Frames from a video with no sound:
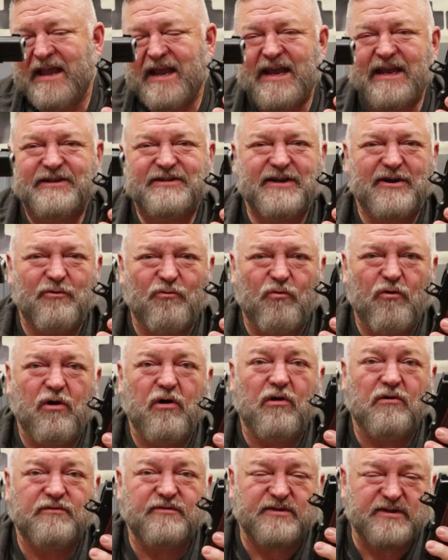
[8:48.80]
it
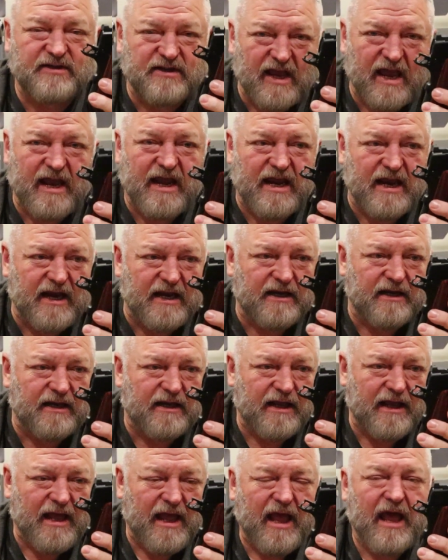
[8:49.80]
worth saying
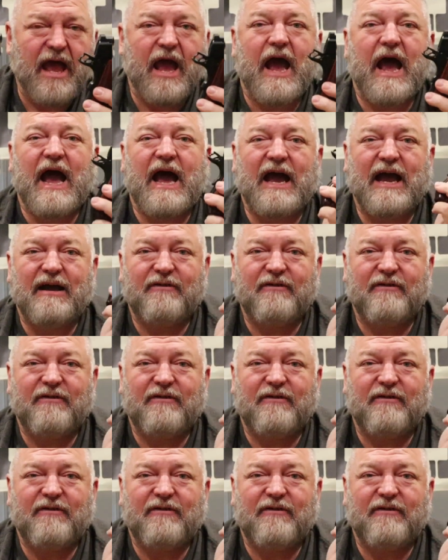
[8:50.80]
I